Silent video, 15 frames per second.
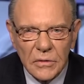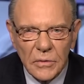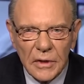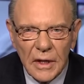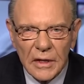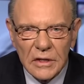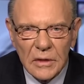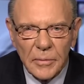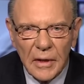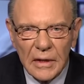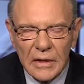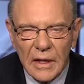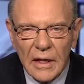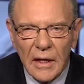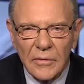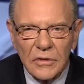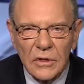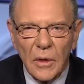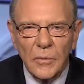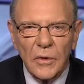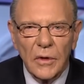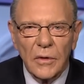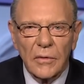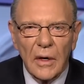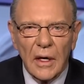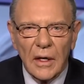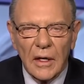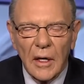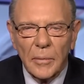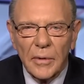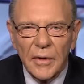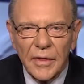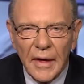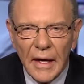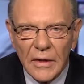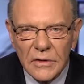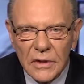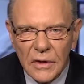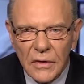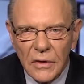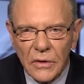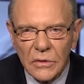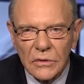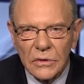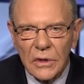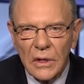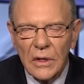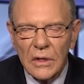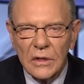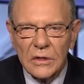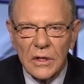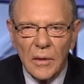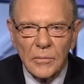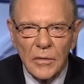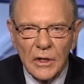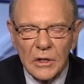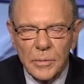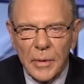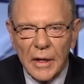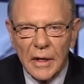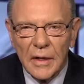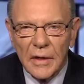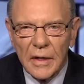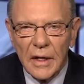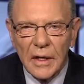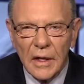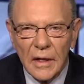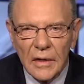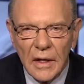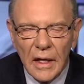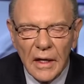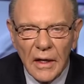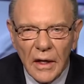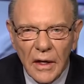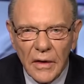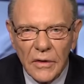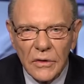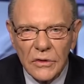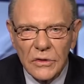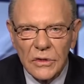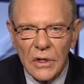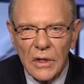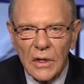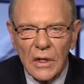We estimate they have somewhere around a couple thousand of those, some much better than others.